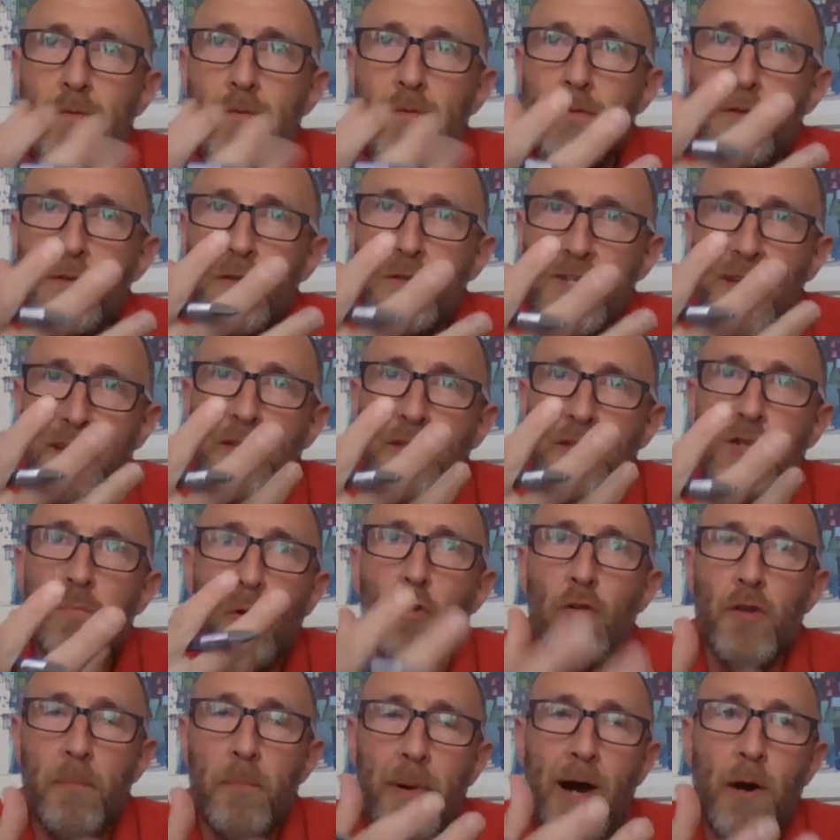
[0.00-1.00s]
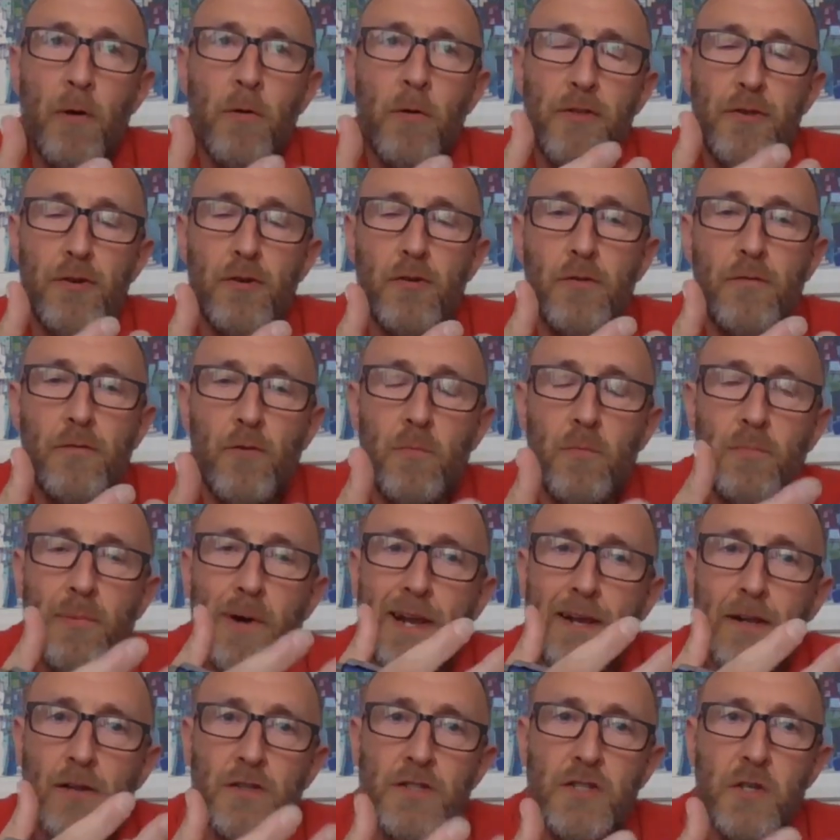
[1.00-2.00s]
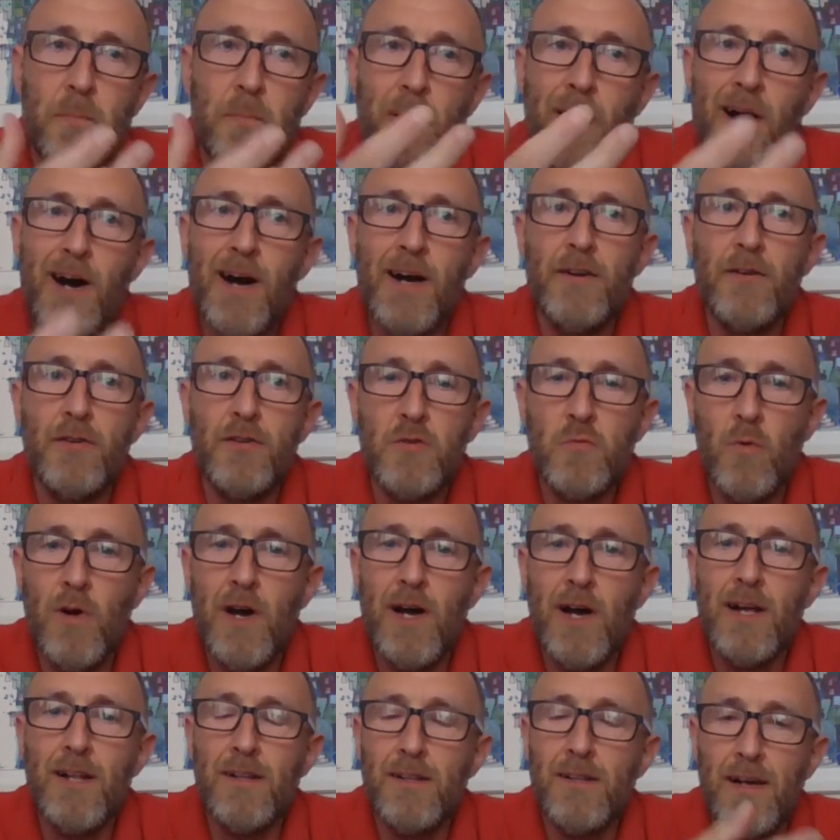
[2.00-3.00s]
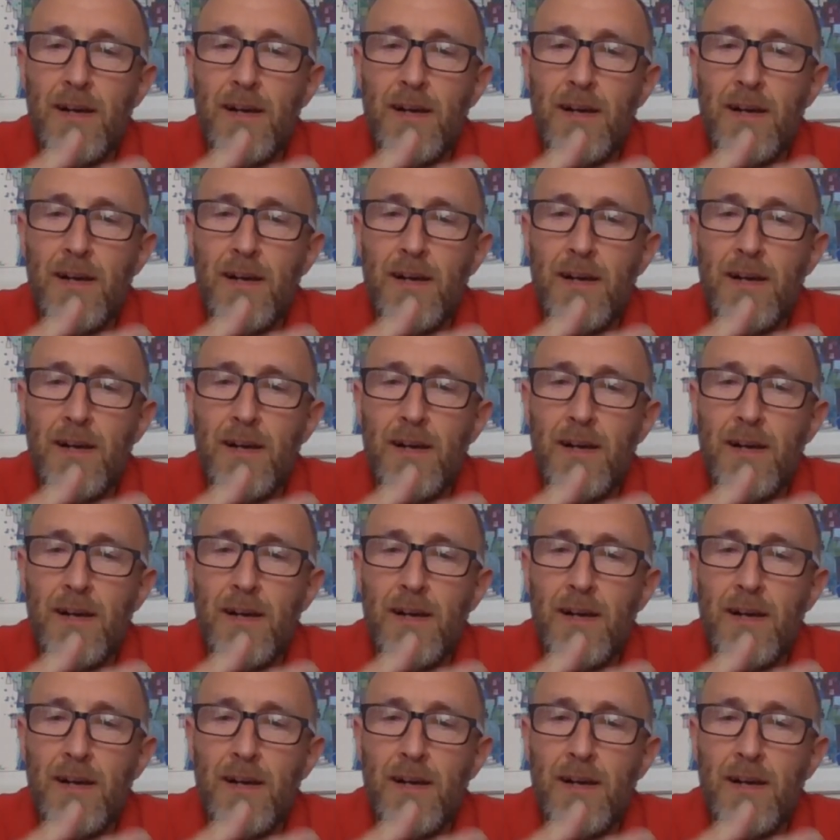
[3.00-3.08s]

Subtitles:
saying you put all the power through the front pedals, your partner as well.